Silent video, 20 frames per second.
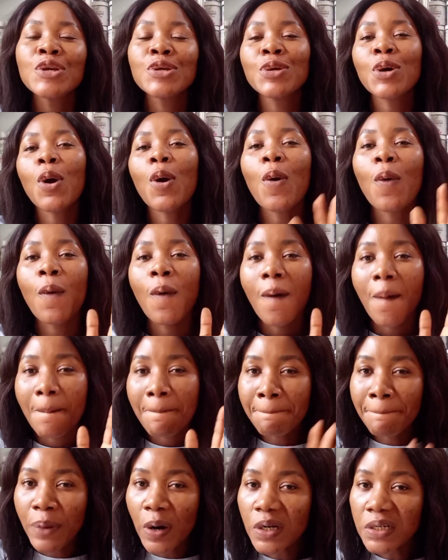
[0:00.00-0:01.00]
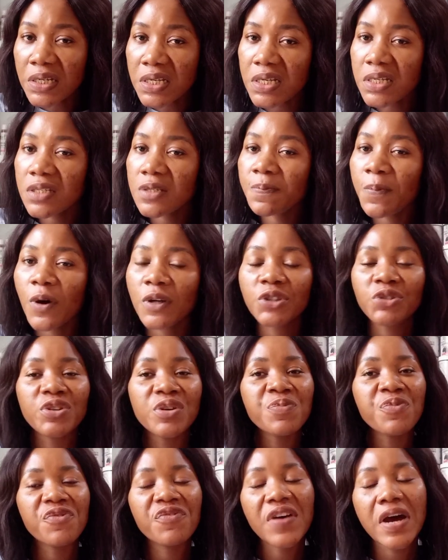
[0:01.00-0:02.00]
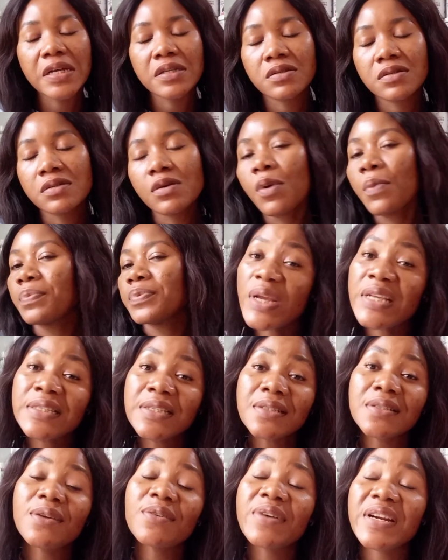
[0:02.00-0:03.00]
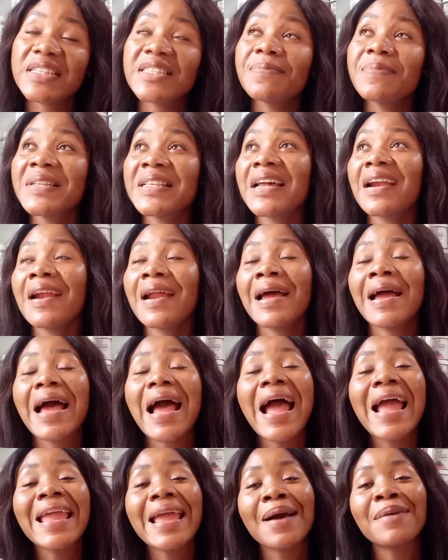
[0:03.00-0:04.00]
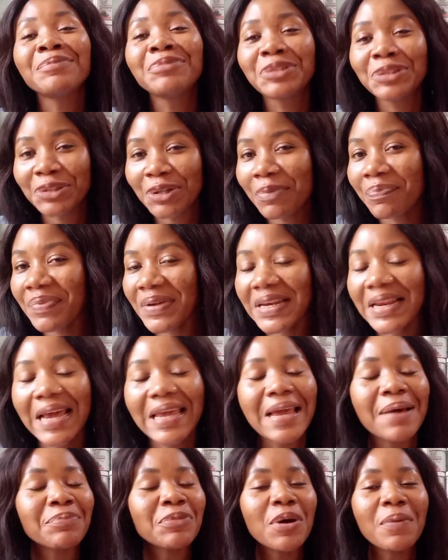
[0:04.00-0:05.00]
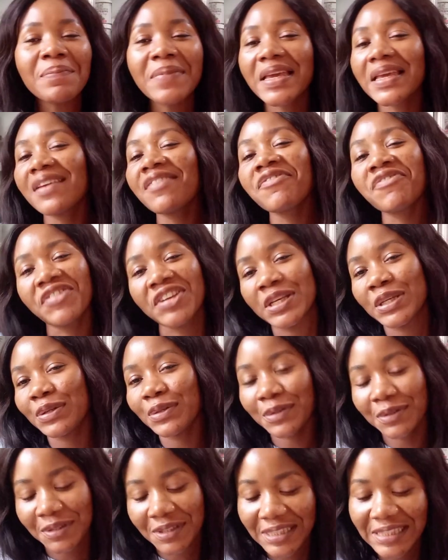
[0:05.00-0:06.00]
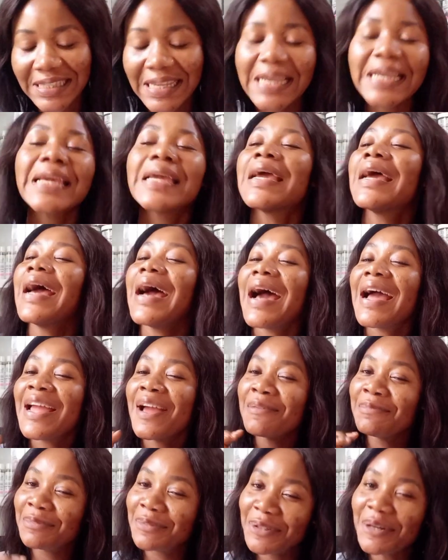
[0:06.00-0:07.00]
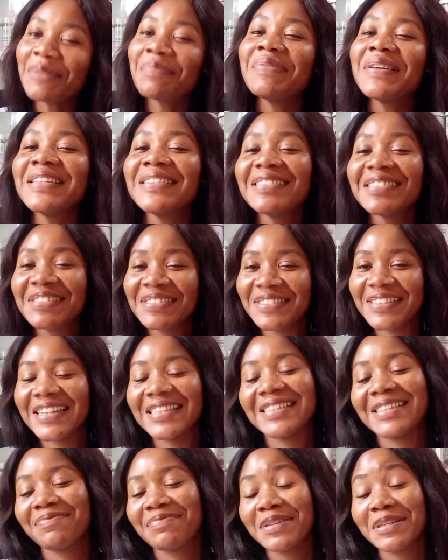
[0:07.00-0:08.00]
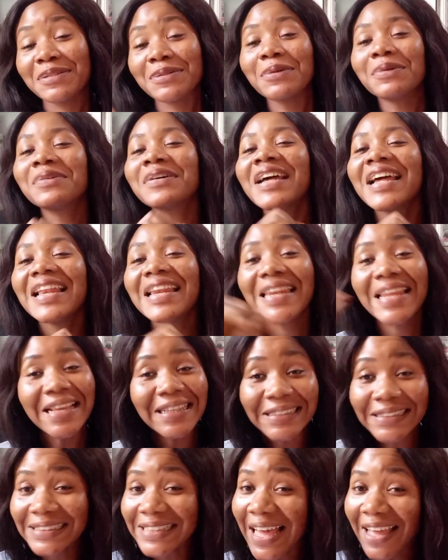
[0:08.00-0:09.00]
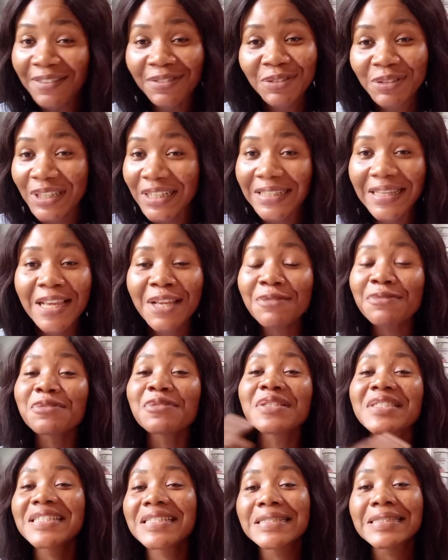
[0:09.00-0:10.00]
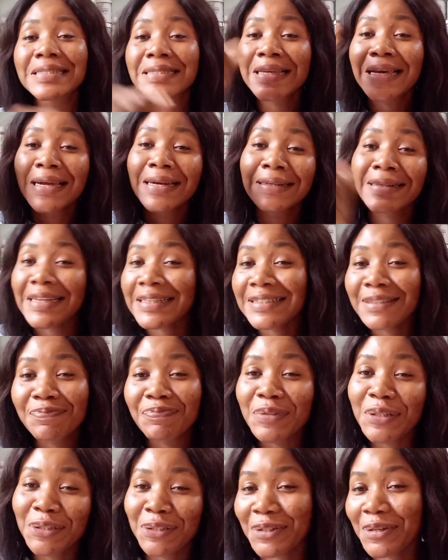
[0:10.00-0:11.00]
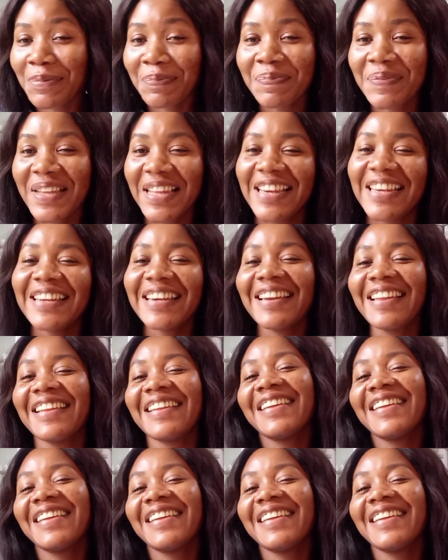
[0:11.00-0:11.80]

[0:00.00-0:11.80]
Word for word: your body spot remover soap it is a recipe that I, I, am dropping i am not making videos today i am dropping recipe so let's dive straight into this recipe dropping